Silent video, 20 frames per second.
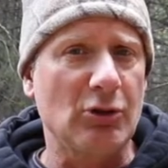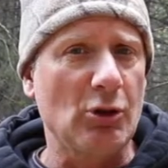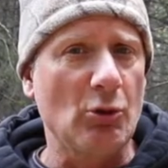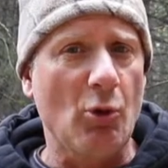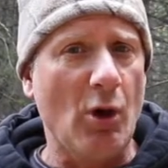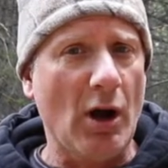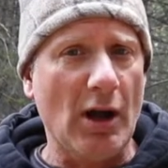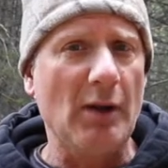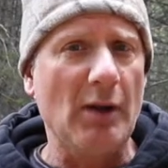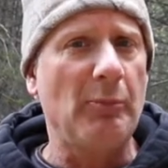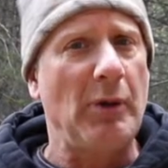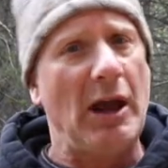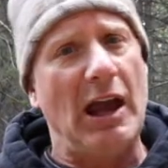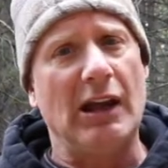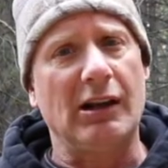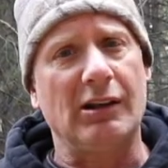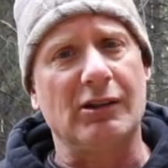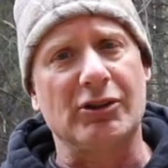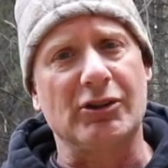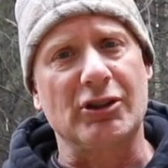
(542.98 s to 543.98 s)
you want to
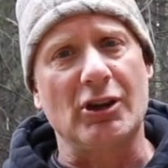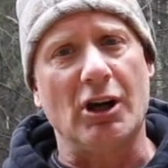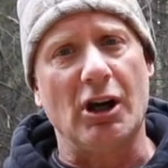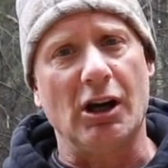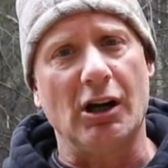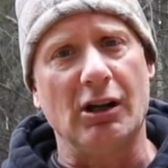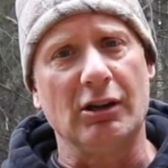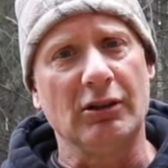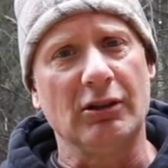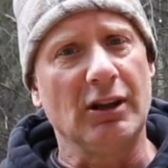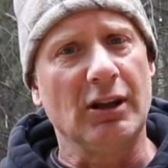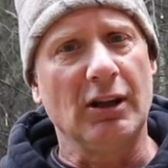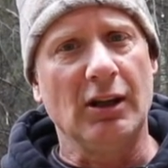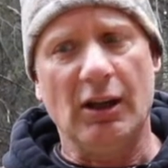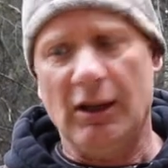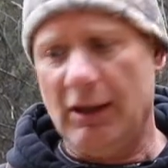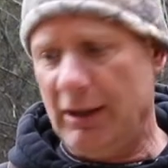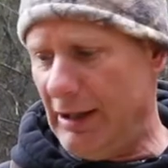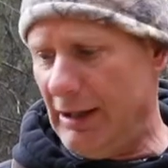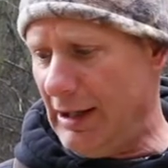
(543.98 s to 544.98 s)
pack a saw,
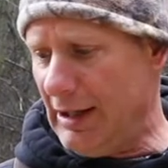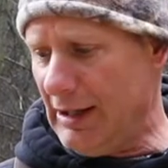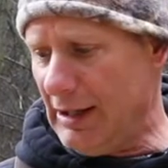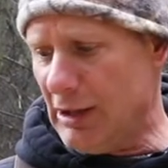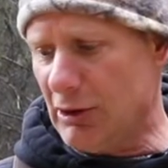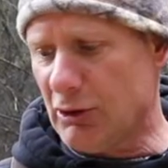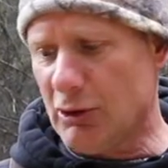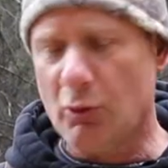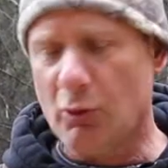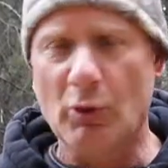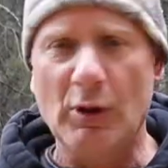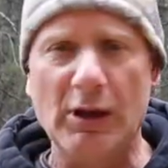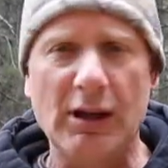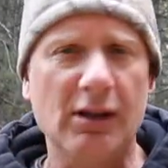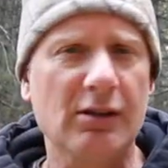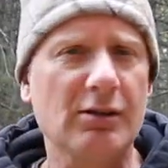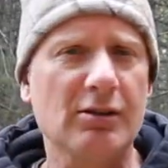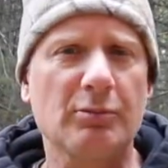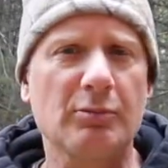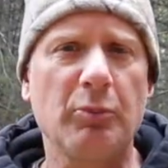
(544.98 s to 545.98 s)
any
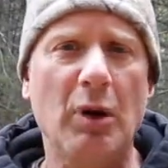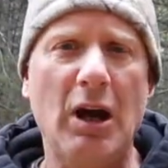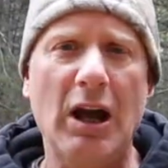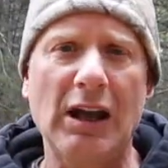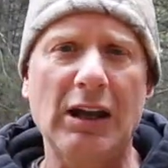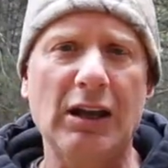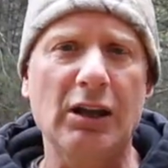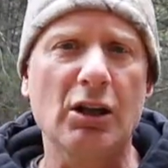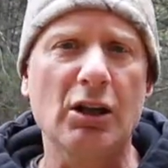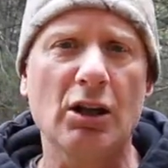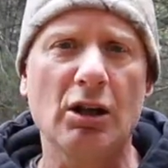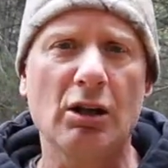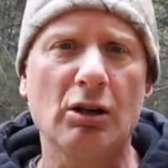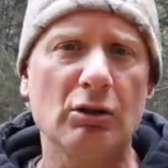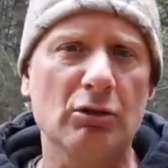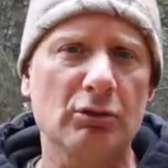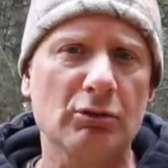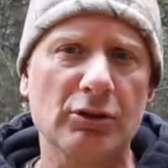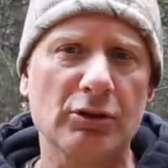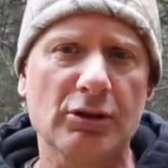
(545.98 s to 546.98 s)
twigs, pine
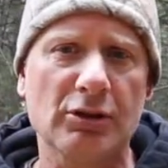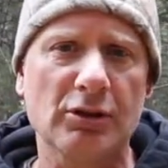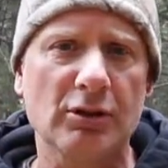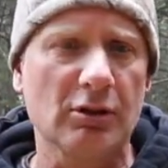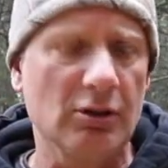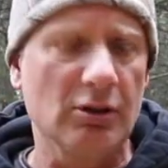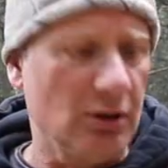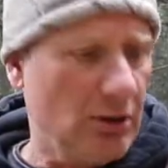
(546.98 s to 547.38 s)
cones,